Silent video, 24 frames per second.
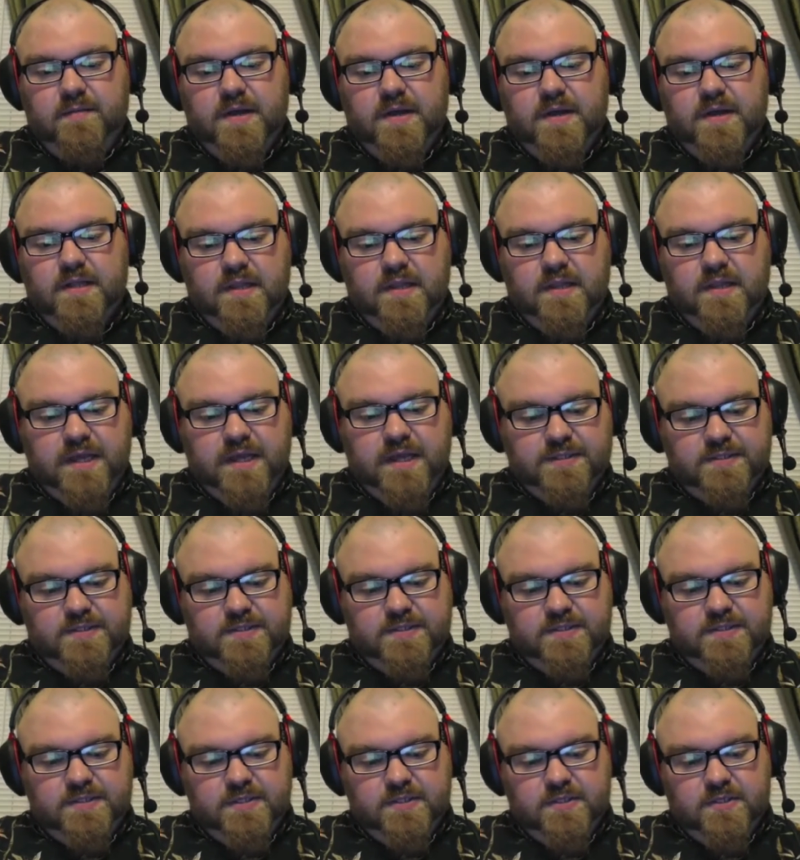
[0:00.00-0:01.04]
let's
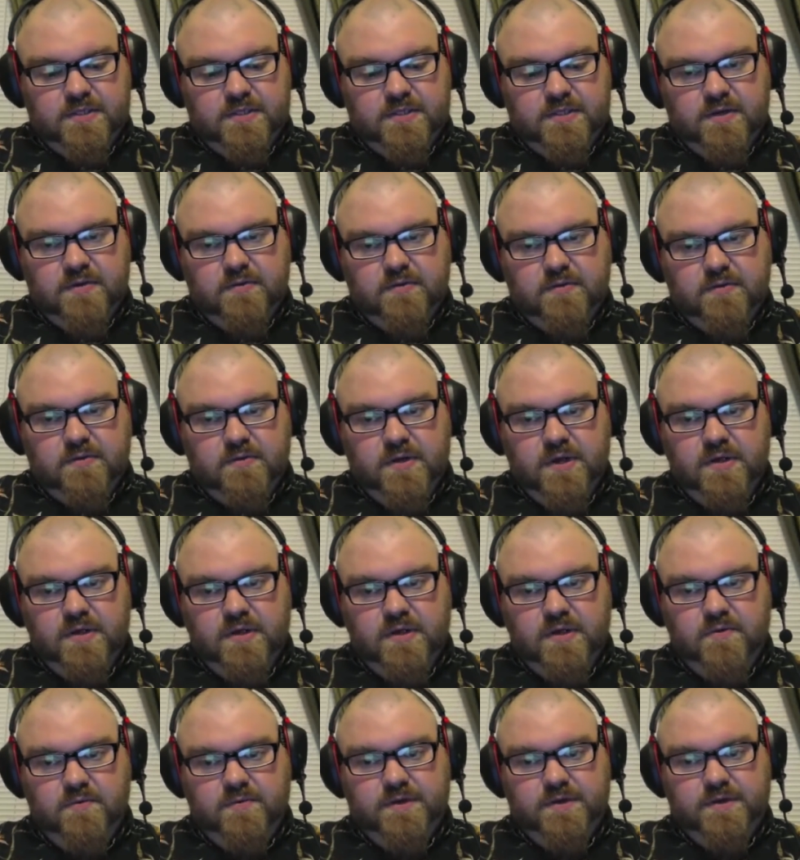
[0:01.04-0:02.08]
show
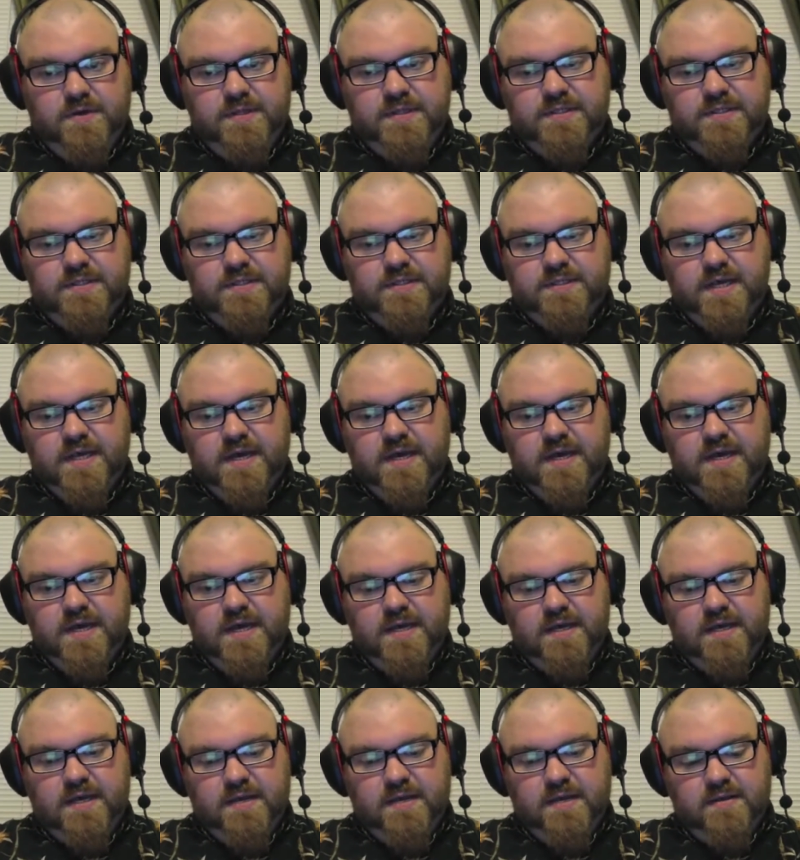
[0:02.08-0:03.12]
what this
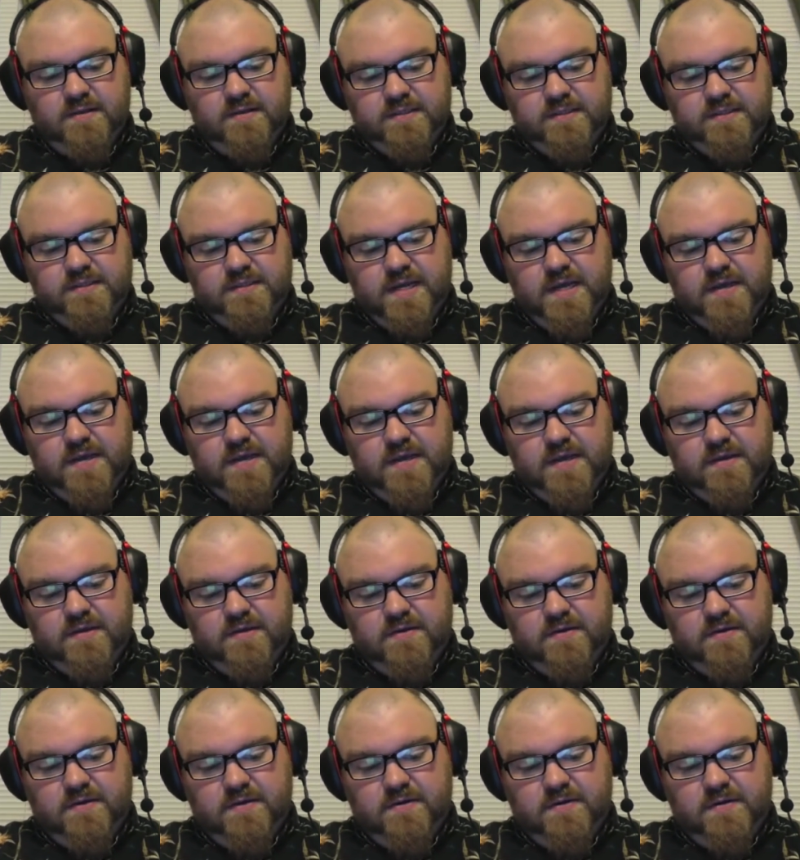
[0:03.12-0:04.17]
guy looks like
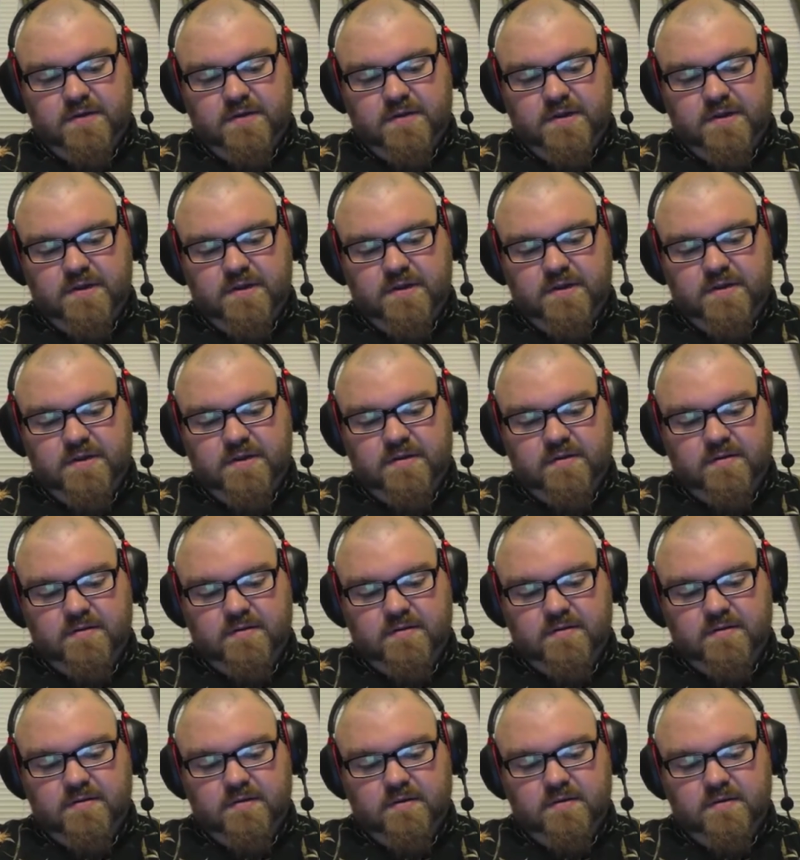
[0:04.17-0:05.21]
under the hood.
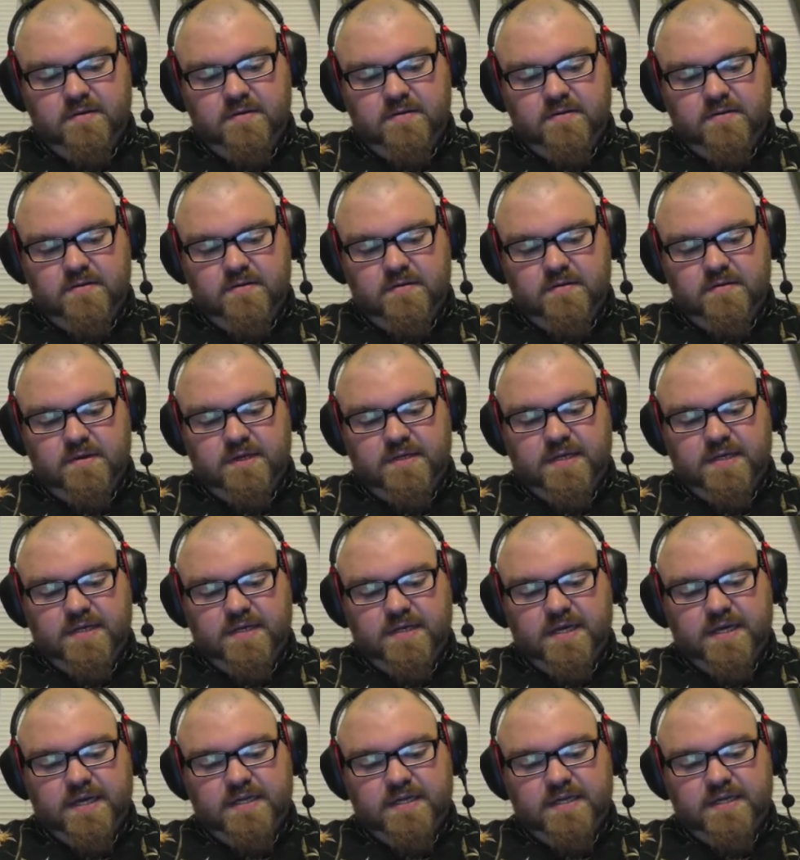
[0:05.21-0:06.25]
Hold on a
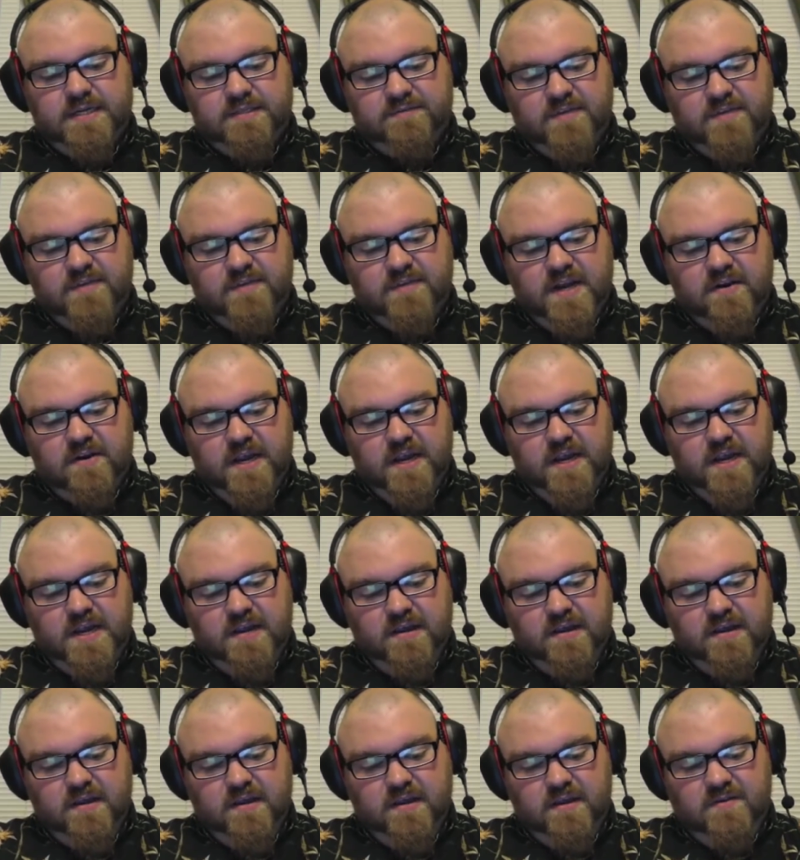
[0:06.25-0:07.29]
sec. It is a very,
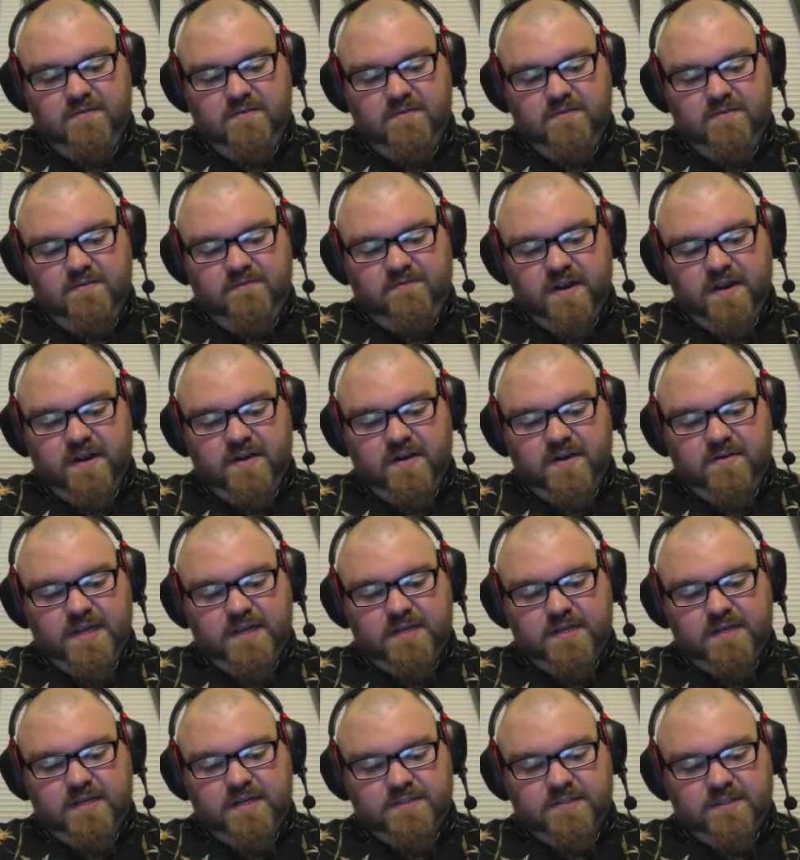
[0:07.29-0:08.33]
very
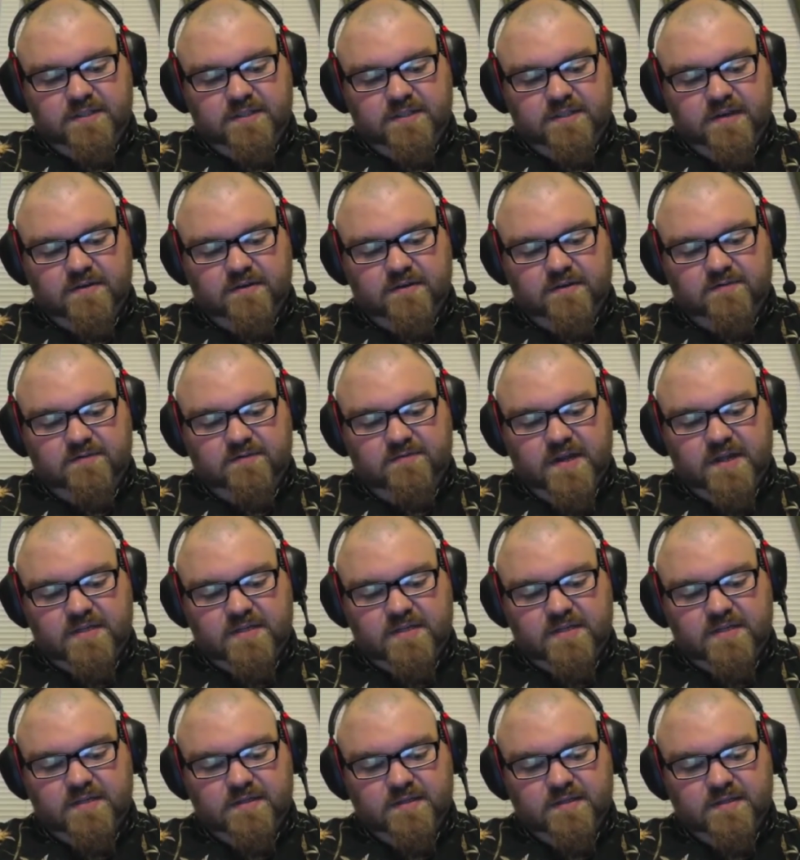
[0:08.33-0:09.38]
snug fit,
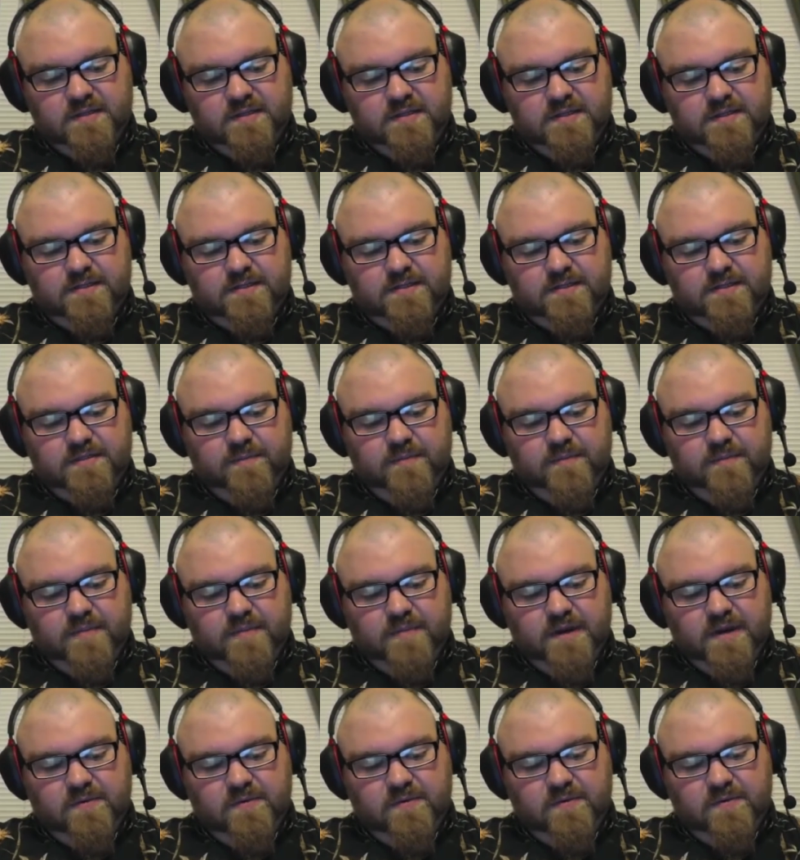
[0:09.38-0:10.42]
so
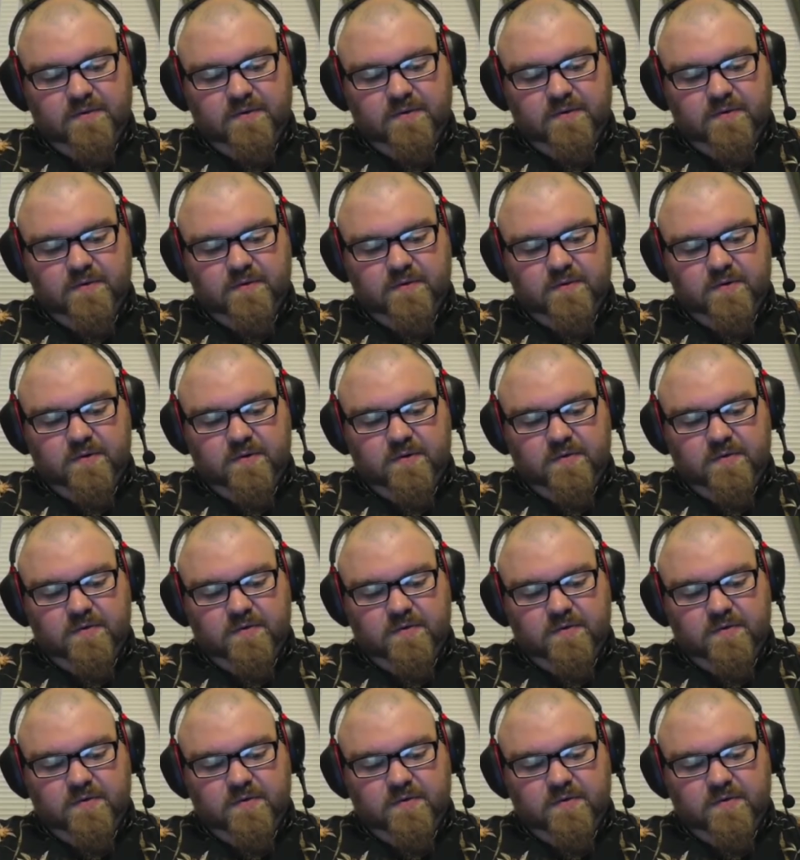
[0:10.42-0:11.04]
bear with me one moment.